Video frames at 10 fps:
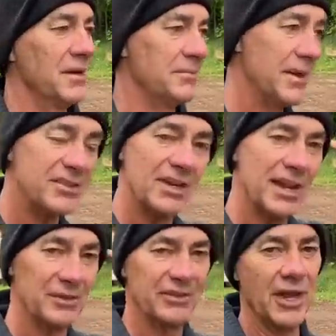May still
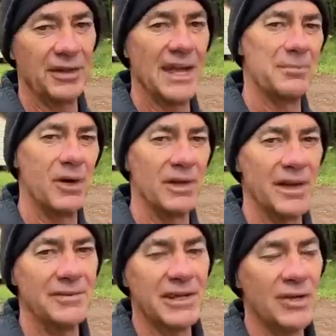have my stocking cap on and a
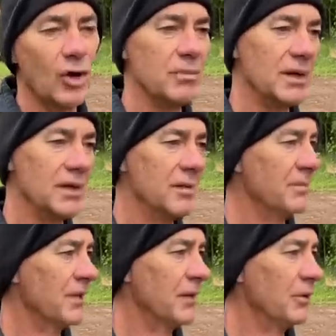heavy coat, but
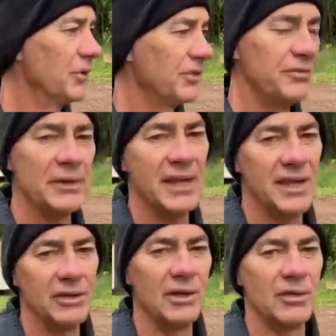we'll see if we
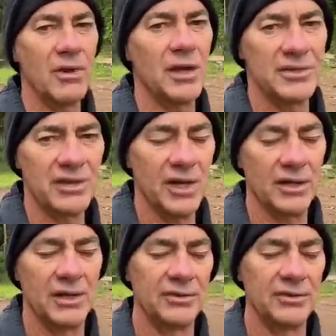can't do a little rock and talk.